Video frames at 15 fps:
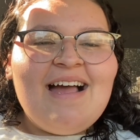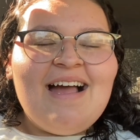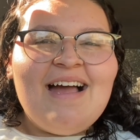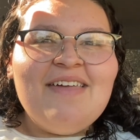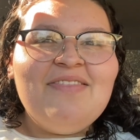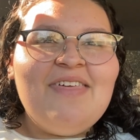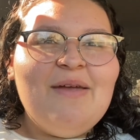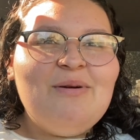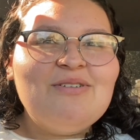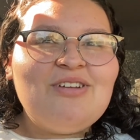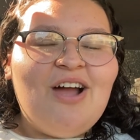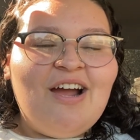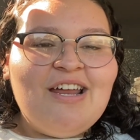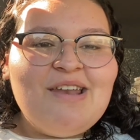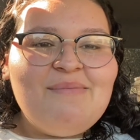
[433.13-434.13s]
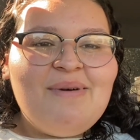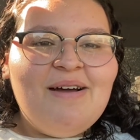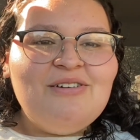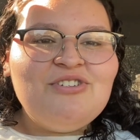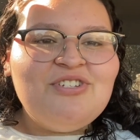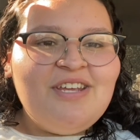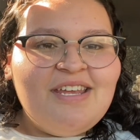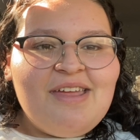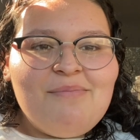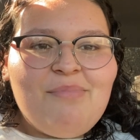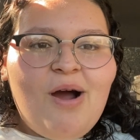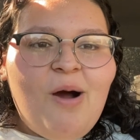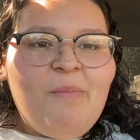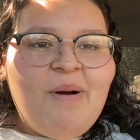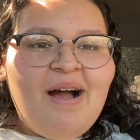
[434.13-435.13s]
they were talking about chicken
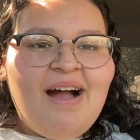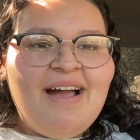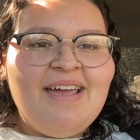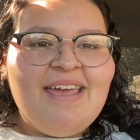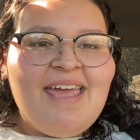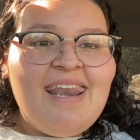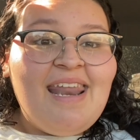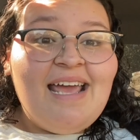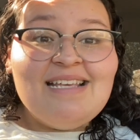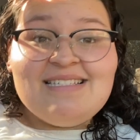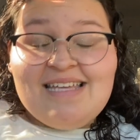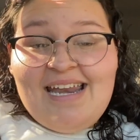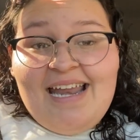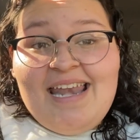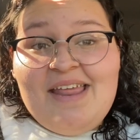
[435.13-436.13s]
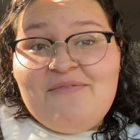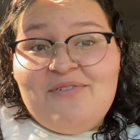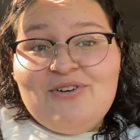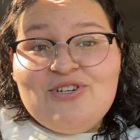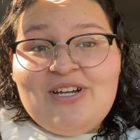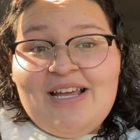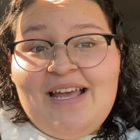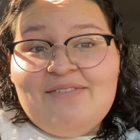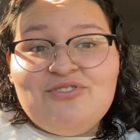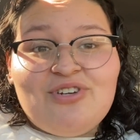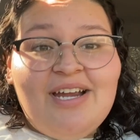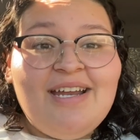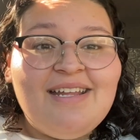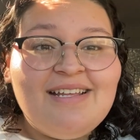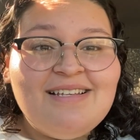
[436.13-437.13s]
pot pie and I said I never tr- have
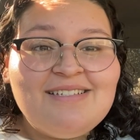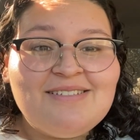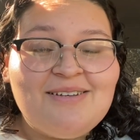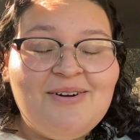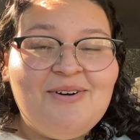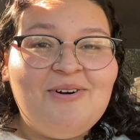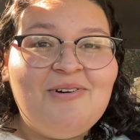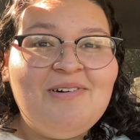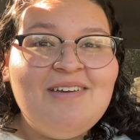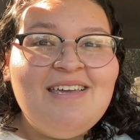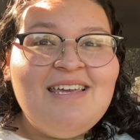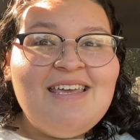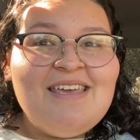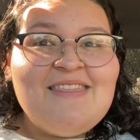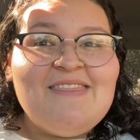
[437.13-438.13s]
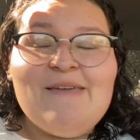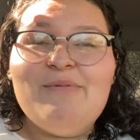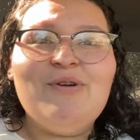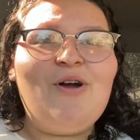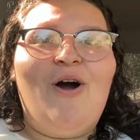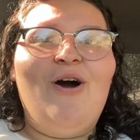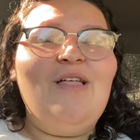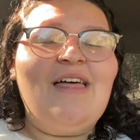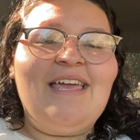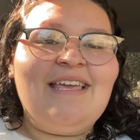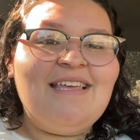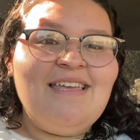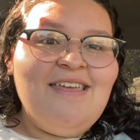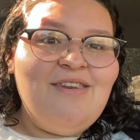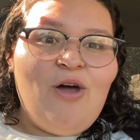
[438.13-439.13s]
tried it. So they were all like
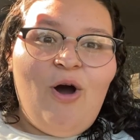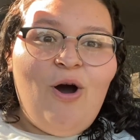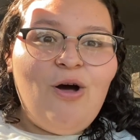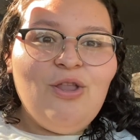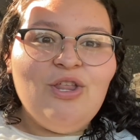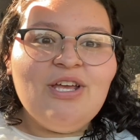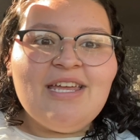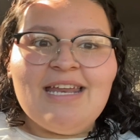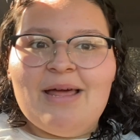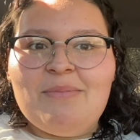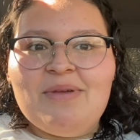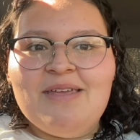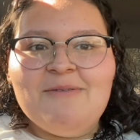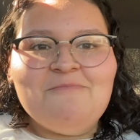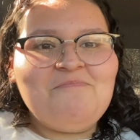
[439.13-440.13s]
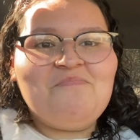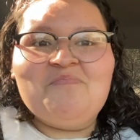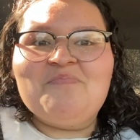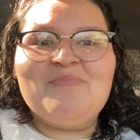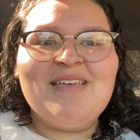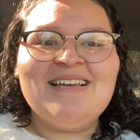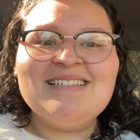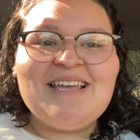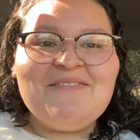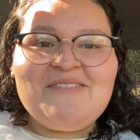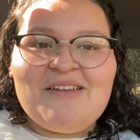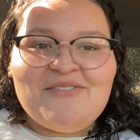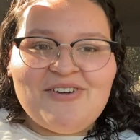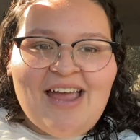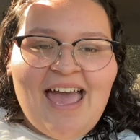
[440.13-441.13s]
in all looking at me because I've
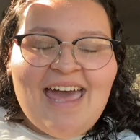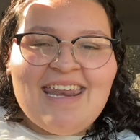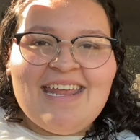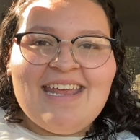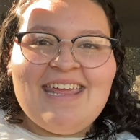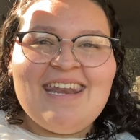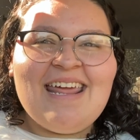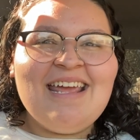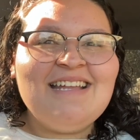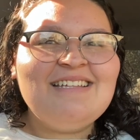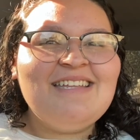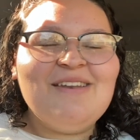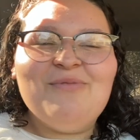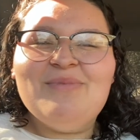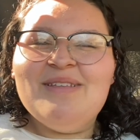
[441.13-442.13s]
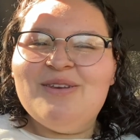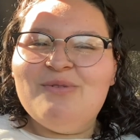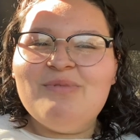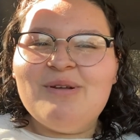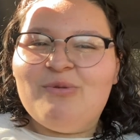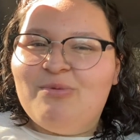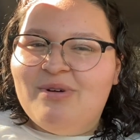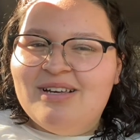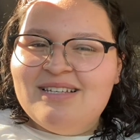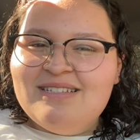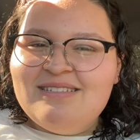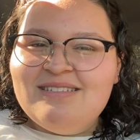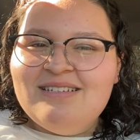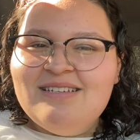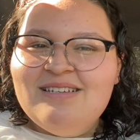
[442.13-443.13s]
never had it and I didn't really know what it
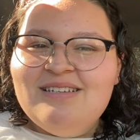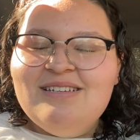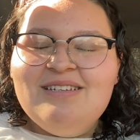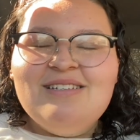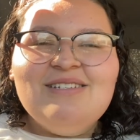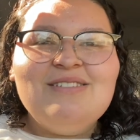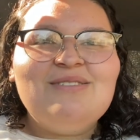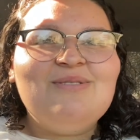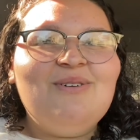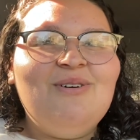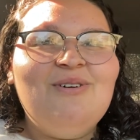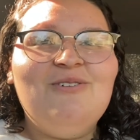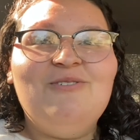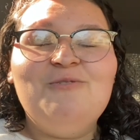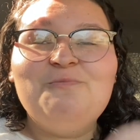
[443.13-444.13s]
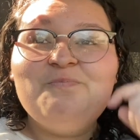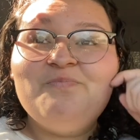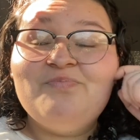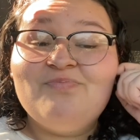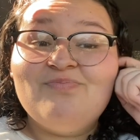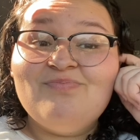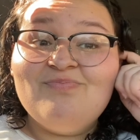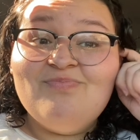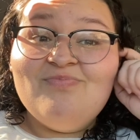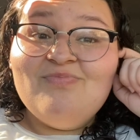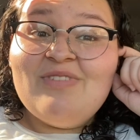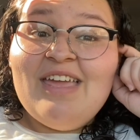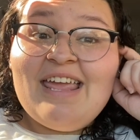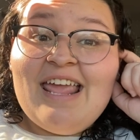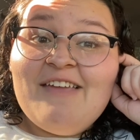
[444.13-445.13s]
was. So
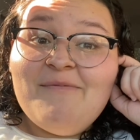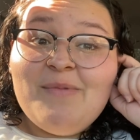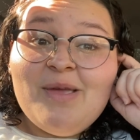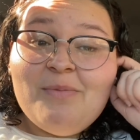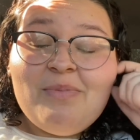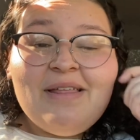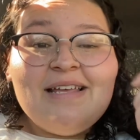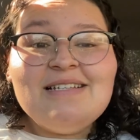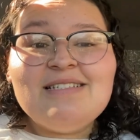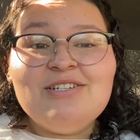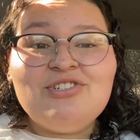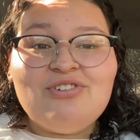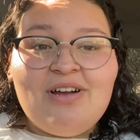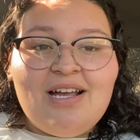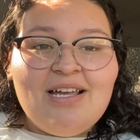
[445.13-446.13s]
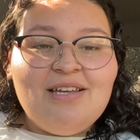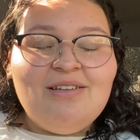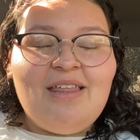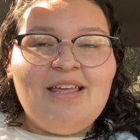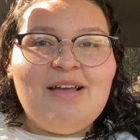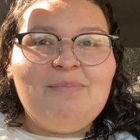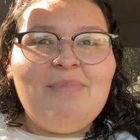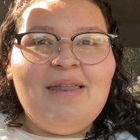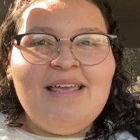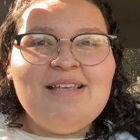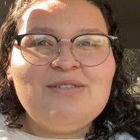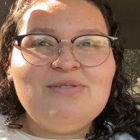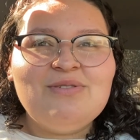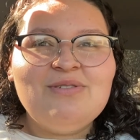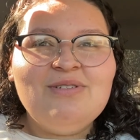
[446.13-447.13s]
they gave me a place to try like a
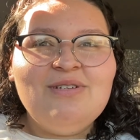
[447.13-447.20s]
place